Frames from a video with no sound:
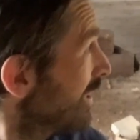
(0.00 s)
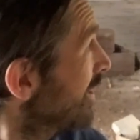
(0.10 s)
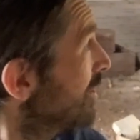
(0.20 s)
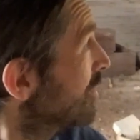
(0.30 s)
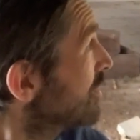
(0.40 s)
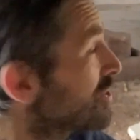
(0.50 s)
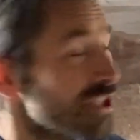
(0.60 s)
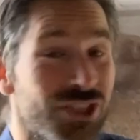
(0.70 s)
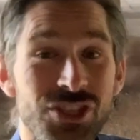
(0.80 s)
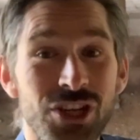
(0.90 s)
You can
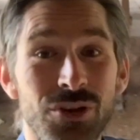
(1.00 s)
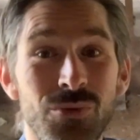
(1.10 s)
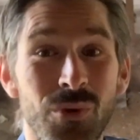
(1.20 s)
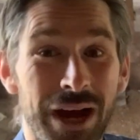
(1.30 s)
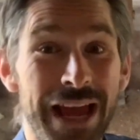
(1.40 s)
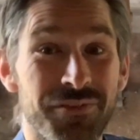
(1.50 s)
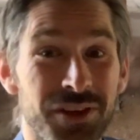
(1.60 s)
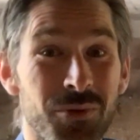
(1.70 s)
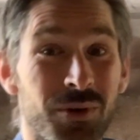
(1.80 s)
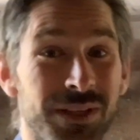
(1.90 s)
just do whatever
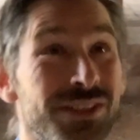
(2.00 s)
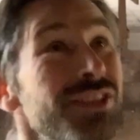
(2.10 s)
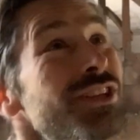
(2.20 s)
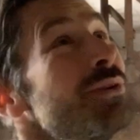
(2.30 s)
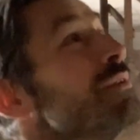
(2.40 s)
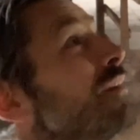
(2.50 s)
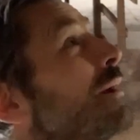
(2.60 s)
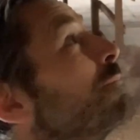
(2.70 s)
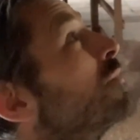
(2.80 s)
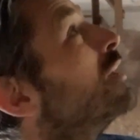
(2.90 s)
you want to do with
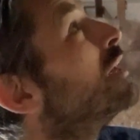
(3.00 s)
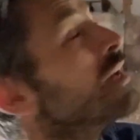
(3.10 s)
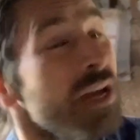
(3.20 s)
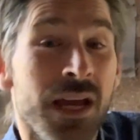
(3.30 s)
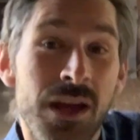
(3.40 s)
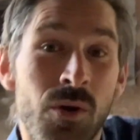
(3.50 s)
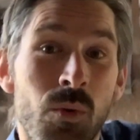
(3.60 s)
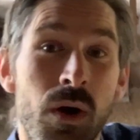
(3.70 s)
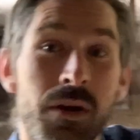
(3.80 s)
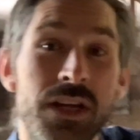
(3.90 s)
it.
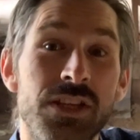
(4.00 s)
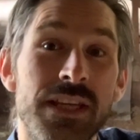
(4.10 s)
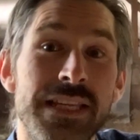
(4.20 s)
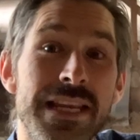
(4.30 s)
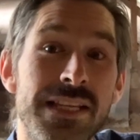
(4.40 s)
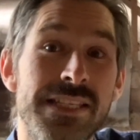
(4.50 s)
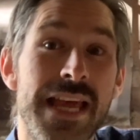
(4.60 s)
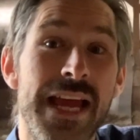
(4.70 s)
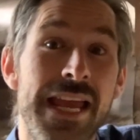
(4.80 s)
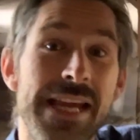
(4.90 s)
What I'm going to do is a little
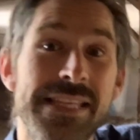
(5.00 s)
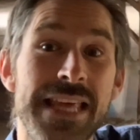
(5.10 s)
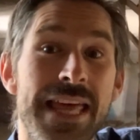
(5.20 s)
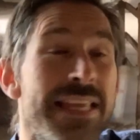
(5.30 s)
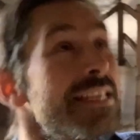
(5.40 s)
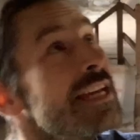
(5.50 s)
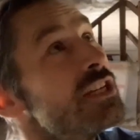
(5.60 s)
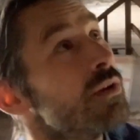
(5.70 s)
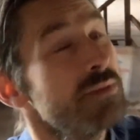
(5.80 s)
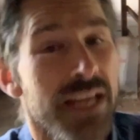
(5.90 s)
staircase there that
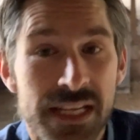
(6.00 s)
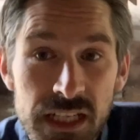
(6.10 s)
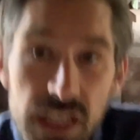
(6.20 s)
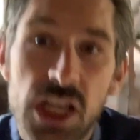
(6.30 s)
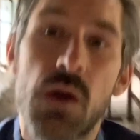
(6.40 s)
takes you upstairs. I'm going to go